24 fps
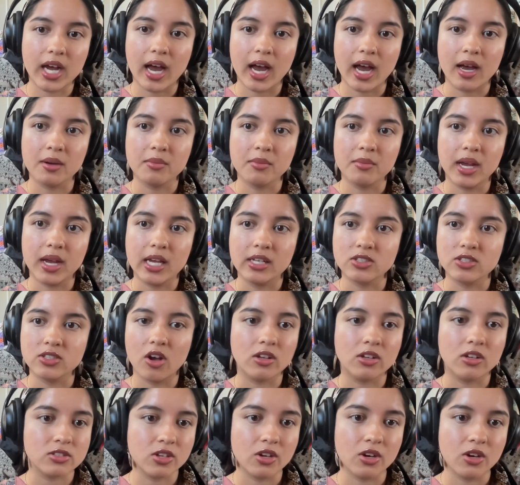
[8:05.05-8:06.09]
It's
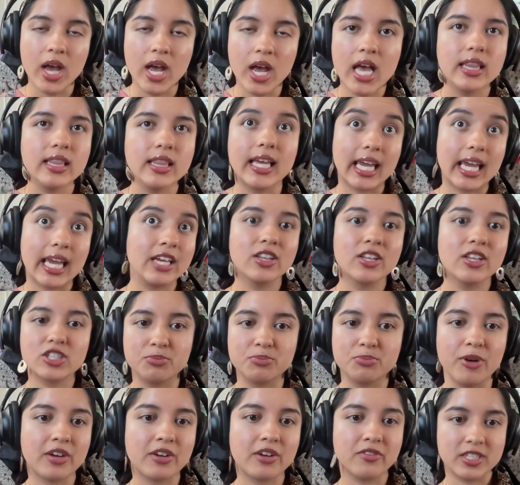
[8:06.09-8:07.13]
also like English
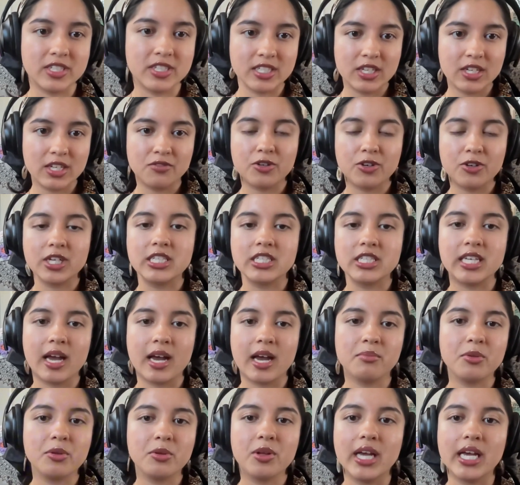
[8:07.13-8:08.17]
breakfast tea, for
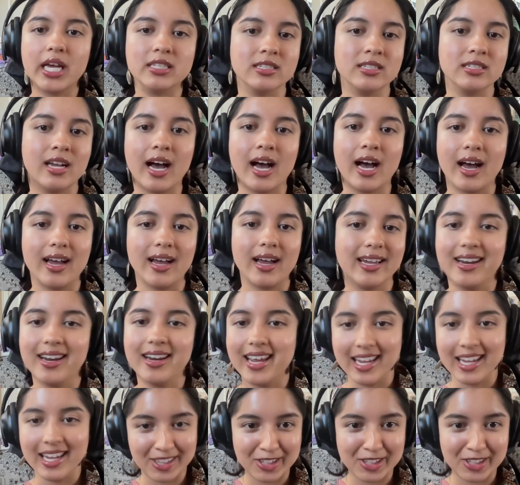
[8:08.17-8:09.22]
example, is not
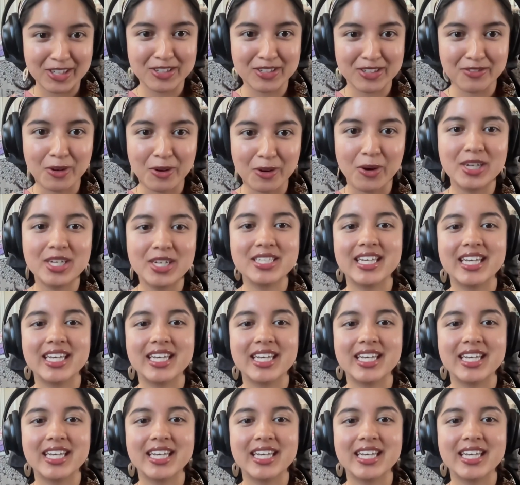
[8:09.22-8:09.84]
English, of course.